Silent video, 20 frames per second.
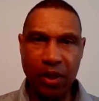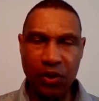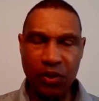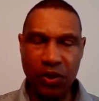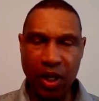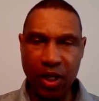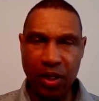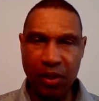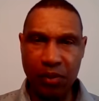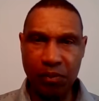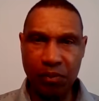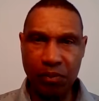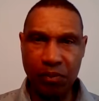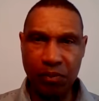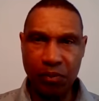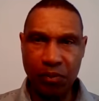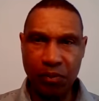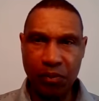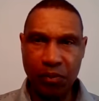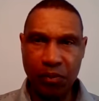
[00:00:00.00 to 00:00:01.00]
because they
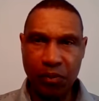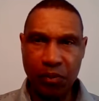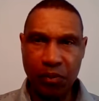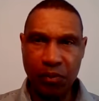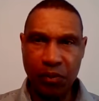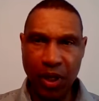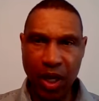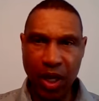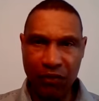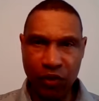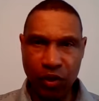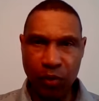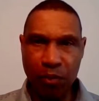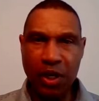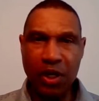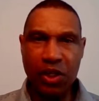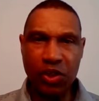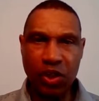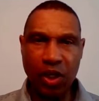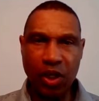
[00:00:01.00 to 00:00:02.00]
have
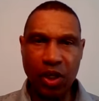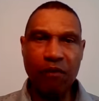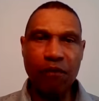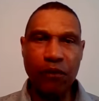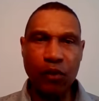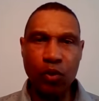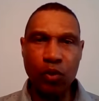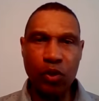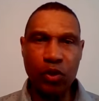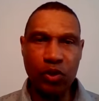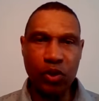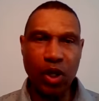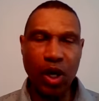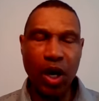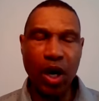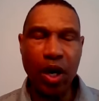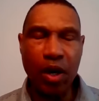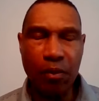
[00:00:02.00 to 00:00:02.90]
tremendous influence